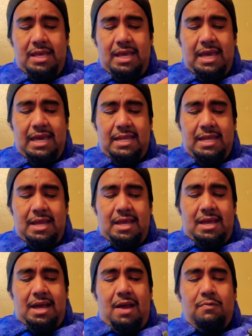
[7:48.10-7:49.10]
and
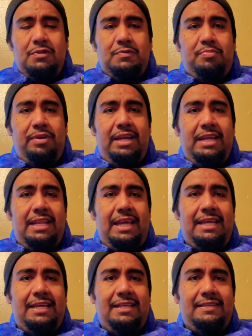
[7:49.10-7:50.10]
I will spray it
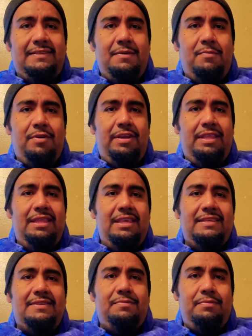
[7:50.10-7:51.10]
like somewhere in
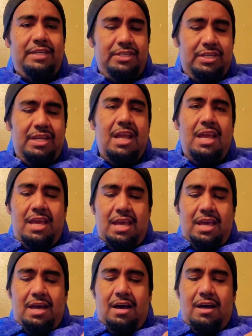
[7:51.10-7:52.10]
this region,
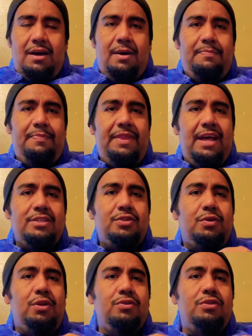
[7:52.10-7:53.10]
not
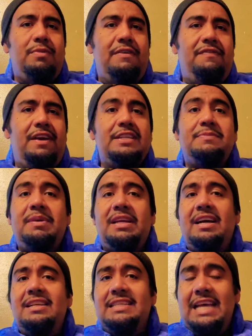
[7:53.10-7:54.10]
too close to my face,
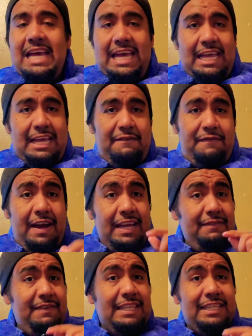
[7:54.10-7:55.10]
because if I
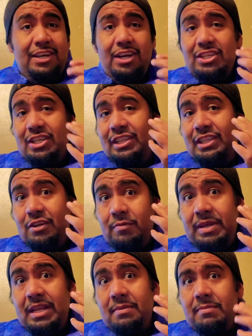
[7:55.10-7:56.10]
even touch a little
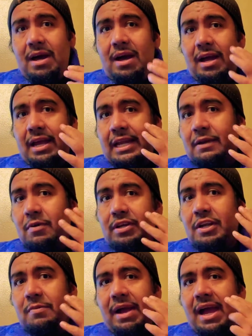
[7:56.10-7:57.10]
bit anywhere
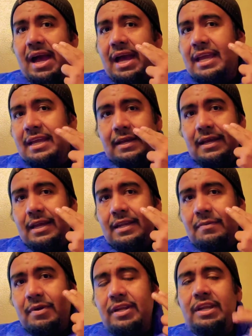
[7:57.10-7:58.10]
near my eye,
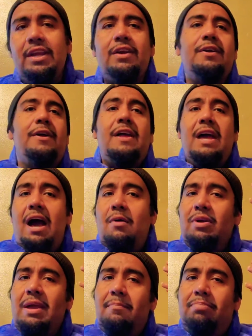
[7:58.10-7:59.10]
anywhere in here, I
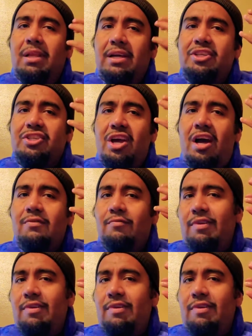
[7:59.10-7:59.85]
will get bloodshot